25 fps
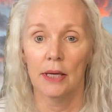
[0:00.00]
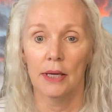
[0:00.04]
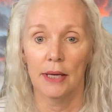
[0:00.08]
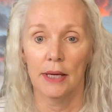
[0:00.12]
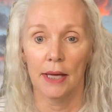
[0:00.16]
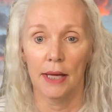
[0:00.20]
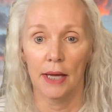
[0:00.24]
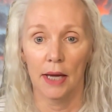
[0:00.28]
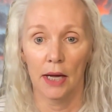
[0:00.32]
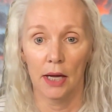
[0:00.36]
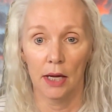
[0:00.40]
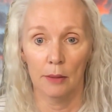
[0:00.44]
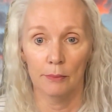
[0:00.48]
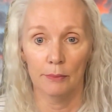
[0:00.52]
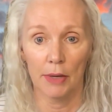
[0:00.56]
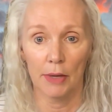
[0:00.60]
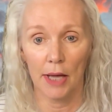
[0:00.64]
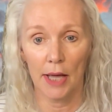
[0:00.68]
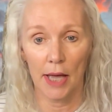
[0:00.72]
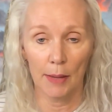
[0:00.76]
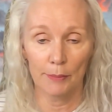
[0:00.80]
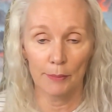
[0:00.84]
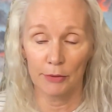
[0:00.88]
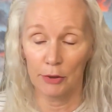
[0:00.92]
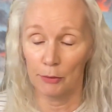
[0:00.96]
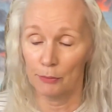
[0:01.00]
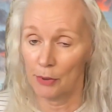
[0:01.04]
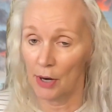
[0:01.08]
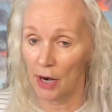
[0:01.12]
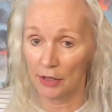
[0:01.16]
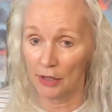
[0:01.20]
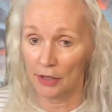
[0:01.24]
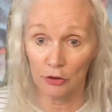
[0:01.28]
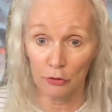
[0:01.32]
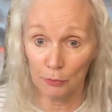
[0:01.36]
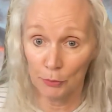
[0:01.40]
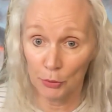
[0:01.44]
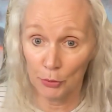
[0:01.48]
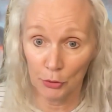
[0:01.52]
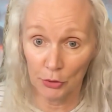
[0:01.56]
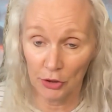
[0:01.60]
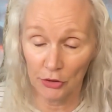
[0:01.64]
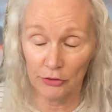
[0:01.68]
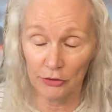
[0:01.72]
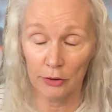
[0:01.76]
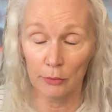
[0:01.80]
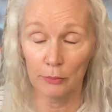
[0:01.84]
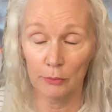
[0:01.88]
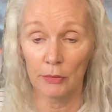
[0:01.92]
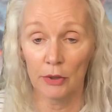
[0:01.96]
I happen to practice
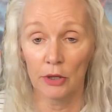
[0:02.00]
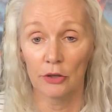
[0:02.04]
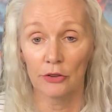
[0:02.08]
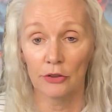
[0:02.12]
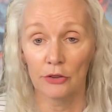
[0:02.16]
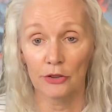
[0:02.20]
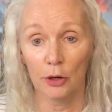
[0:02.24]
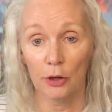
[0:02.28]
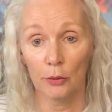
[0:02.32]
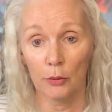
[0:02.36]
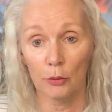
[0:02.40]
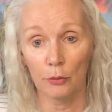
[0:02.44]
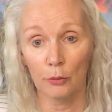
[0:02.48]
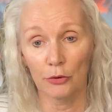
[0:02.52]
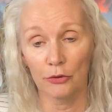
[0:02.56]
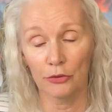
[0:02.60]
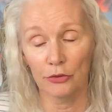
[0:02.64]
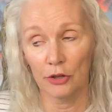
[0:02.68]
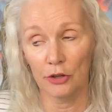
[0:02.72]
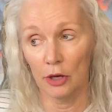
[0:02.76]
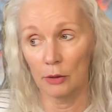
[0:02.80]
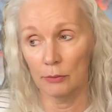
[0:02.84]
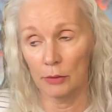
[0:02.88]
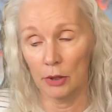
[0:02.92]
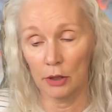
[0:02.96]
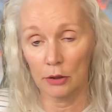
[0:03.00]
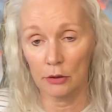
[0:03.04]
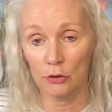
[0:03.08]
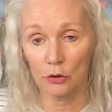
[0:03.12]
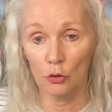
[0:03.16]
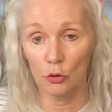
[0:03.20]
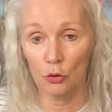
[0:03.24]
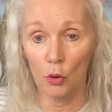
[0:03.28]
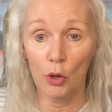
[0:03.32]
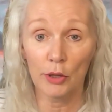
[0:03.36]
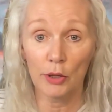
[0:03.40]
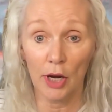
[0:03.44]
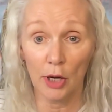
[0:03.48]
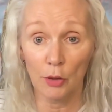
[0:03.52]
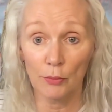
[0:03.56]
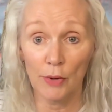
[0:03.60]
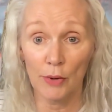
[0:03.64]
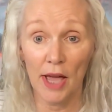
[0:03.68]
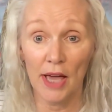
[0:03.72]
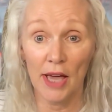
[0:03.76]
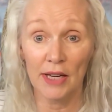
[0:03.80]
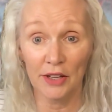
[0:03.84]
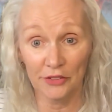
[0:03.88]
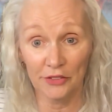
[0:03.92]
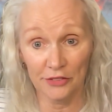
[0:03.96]
Buddhism. So it was a quote I
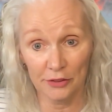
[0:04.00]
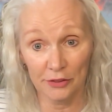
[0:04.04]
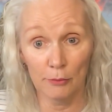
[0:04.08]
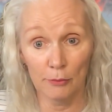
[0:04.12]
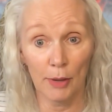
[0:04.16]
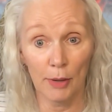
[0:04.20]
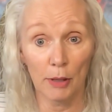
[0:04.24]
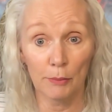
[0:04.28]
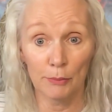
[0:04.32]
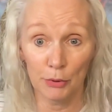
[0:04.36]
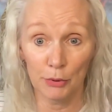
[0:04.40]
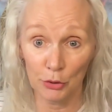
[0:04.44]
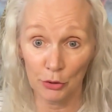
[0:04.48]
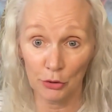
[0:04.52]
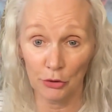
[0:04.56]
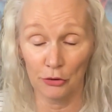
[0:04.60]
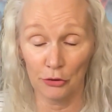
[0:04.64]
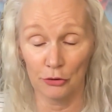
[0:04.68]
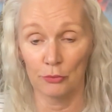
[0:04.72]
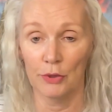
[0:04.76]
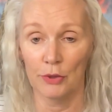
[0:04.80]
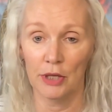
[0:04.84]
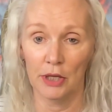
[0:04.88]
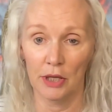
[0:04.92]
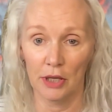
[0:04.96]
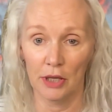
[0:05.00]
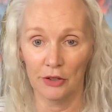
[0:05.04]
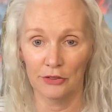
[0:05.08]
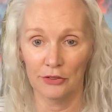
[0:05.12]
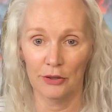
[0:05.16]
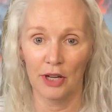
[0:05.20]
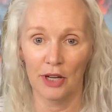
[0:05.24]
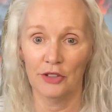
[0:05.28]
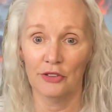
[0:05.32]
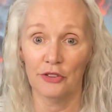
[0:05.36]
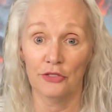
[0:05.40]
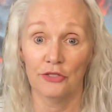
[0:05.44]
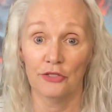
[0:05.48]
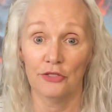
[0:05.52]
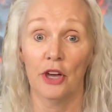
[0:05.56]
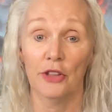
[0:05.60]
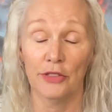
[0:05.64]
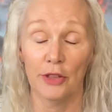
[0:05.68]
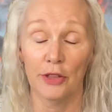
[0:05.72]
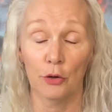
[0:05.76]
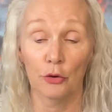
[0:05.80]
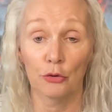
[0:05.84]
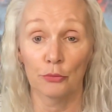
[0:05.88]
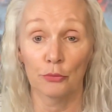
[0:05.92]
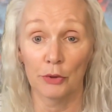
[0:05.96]
read in some of my Buddhist readings. So I just thought
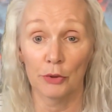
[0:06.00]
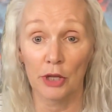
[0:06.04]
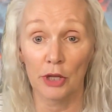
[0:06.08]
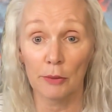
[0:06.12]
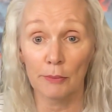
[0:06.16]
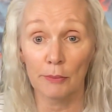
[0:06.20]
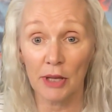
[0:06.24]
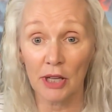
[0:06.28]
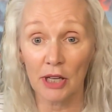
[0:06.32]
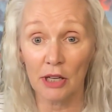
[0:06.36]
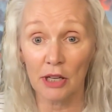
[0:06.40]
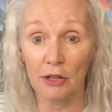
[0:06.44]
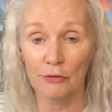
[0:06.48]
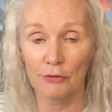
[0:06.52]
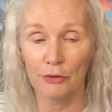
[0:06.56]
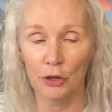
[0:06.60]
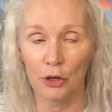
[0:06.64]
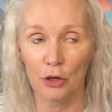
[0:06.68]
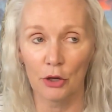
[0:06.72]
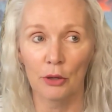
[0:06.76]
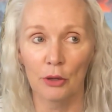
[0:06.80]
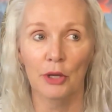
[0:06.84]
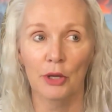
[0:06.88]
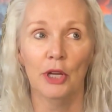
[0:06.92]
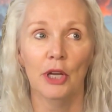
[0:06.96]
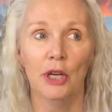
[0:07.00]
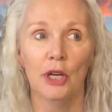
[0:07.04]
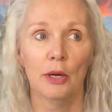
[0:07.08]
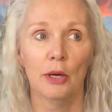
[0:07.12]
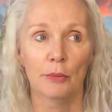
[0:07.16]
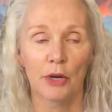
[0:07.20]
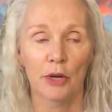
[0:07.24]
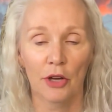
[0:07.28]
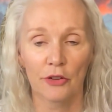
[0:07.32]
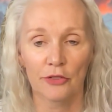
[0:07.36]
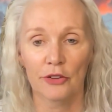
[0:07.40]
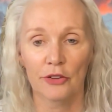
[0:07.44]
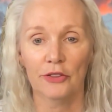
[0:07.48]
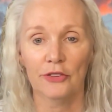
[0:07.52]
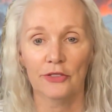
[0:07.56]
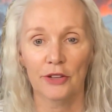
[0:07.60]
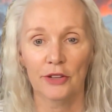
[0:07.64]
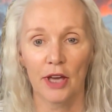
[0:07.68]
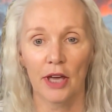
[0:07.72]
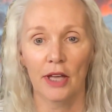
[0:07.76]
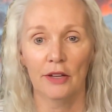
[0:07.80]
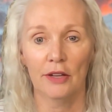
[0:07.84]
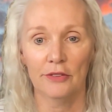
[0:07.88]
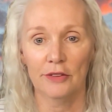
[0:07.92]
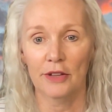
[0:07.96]
that was really meaningful because it
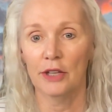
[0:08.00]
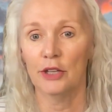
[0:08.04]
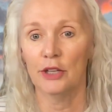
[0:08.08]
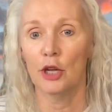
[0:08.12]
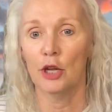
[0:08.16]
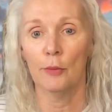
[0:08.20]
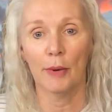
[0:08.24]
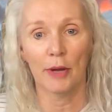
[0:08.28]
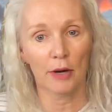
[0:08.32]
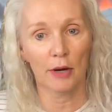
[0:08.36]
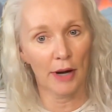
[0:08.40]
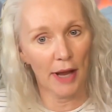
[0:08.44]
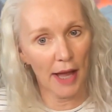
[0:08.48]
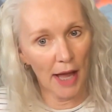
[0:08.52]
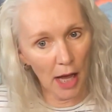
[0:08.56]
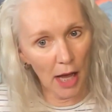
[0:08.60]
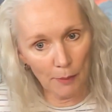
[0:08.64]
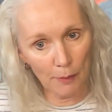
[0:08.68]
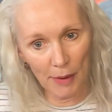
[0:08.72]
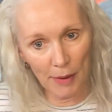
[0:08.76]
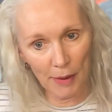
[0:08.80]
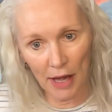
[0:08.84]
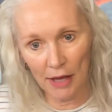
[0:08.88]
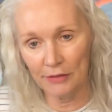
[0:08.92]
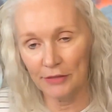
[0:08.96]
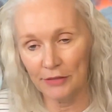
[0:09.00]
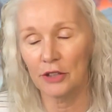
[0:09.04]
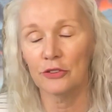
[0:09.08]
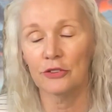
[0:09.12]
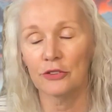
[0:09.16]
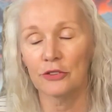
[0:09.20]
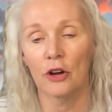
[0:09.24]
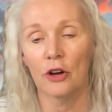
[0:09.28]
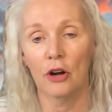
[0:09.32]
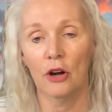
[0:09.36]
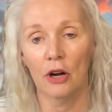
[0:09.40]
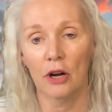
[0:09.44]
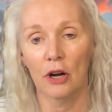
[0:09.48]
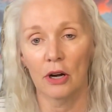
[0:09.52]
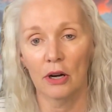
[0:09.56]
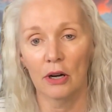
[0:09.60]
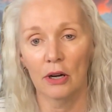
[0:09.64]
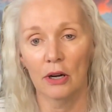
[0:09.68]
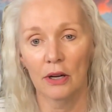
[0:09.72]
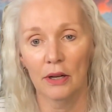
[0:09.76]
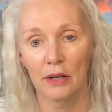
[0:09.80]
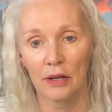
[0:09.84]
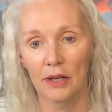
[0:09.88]
says that no matter how bad things are,